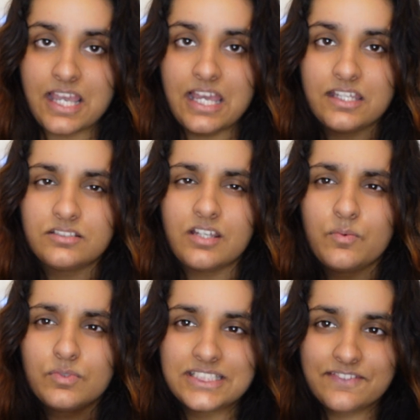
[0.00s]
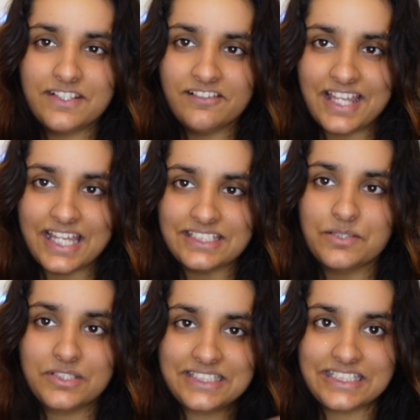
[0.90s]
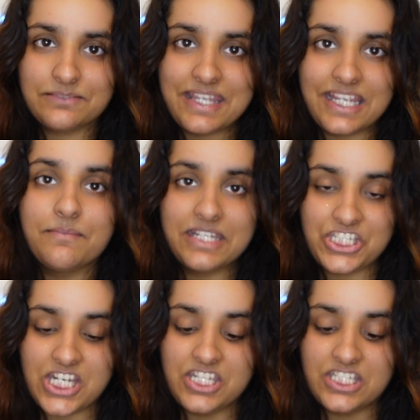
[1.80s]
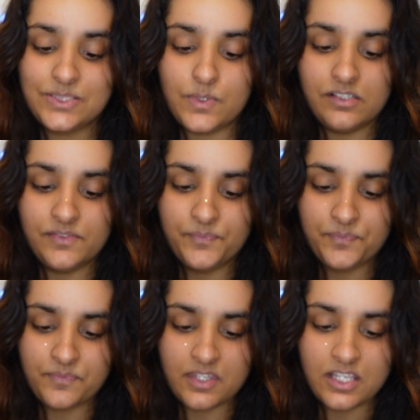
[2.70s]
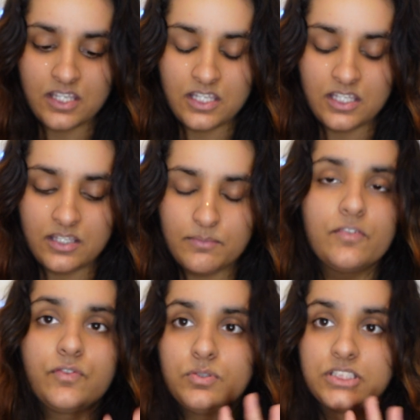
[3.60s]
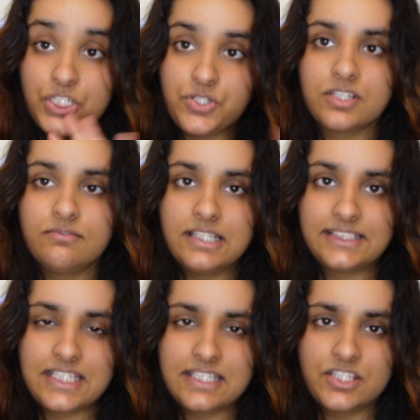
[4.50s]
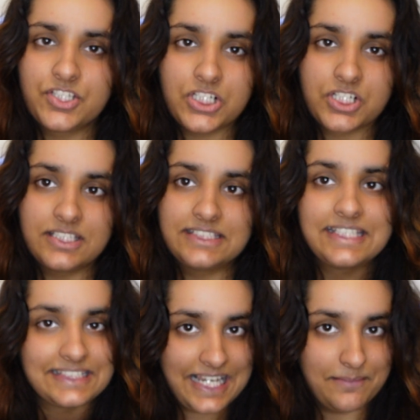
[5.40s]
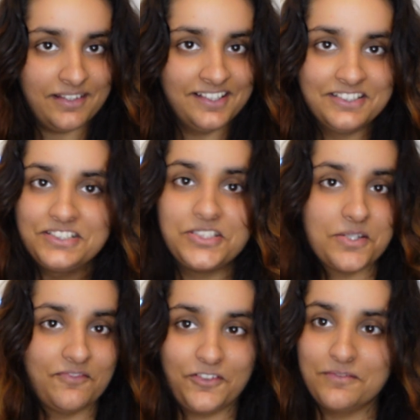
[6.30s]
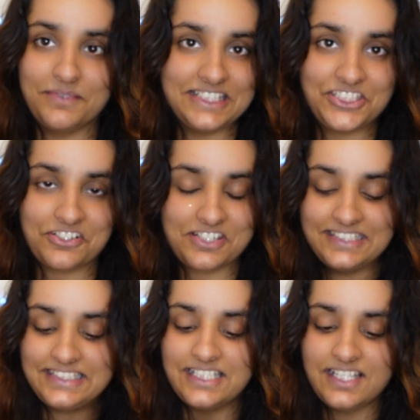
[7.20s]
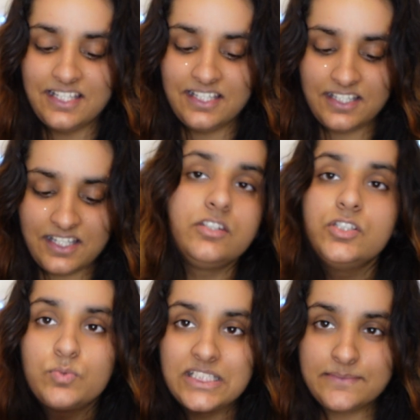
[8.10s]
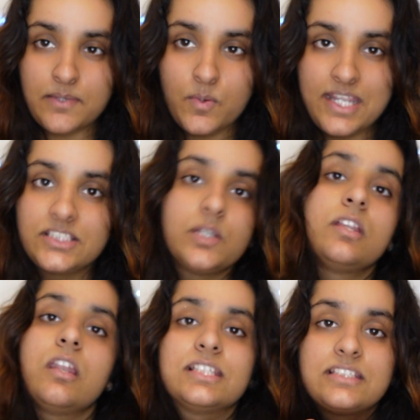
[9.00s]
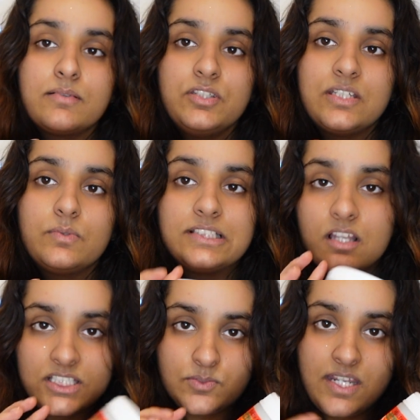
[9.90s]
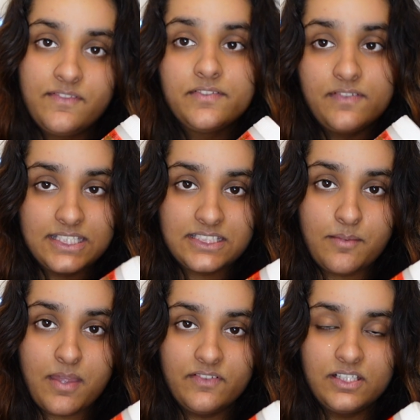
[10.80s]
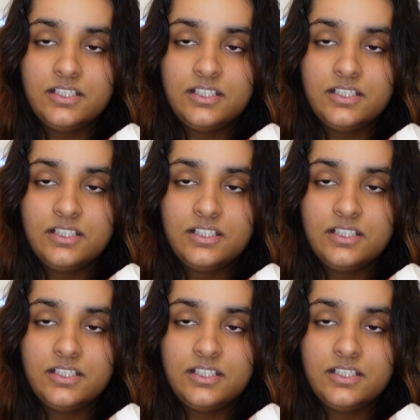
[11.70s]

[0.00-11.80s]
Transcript: And I want to feel that. I wanted to make a big change as well. But of course you should stick to the instructions. Disclaimer, don't follow my instructions. I use once per week, so the last time I used it was last week for the first time ever.